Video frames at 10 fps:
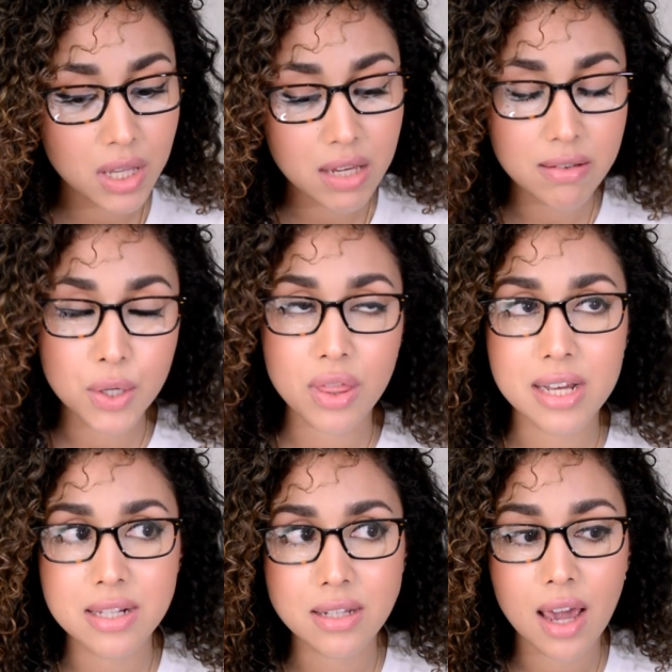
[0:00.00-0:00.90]
Even though they
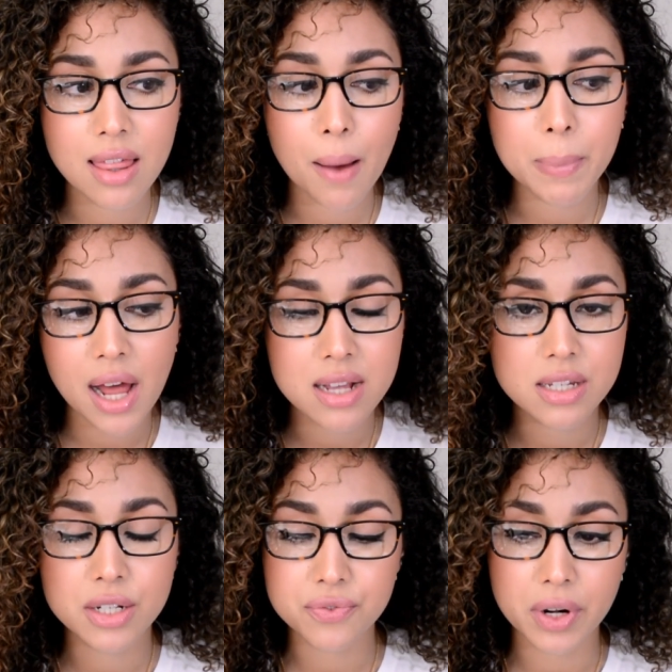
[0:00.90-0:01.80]
say that
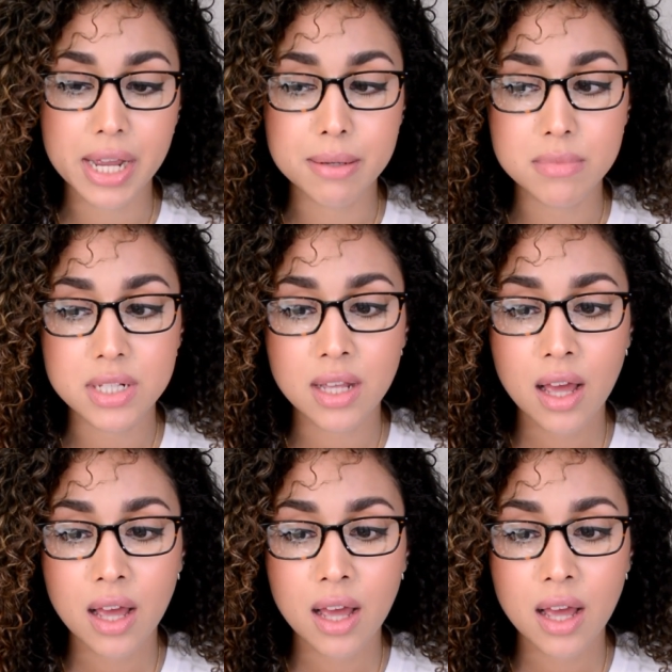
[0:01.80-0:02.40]
plastic frames,